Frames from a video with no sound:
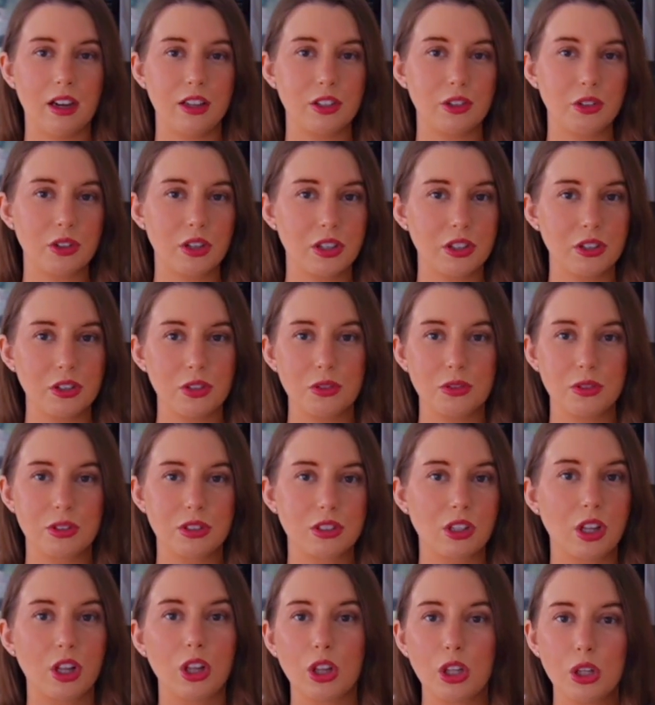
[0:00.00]
you can use
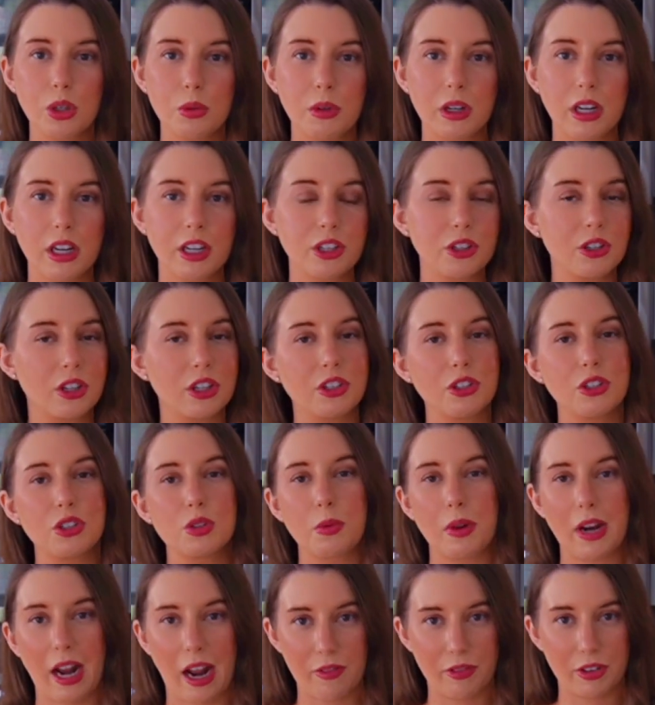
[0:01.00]
Kahlua, you can use
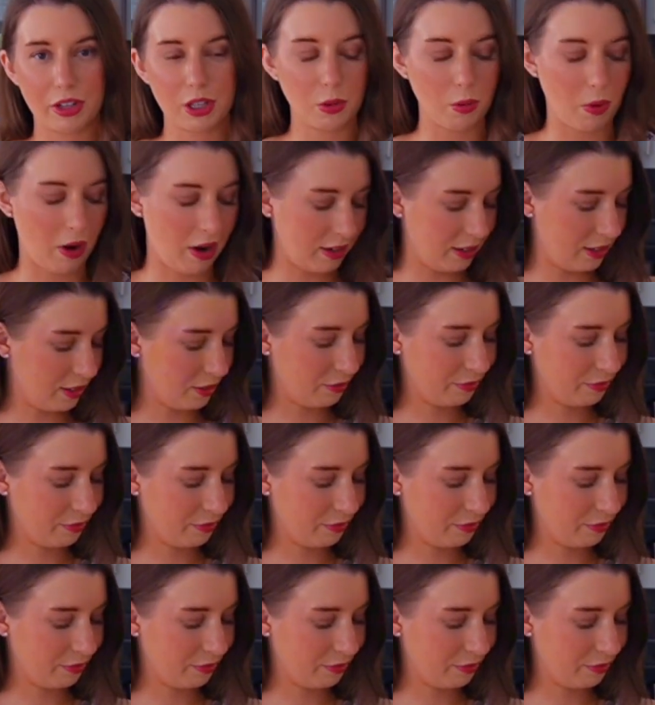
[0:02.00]
whatever you want.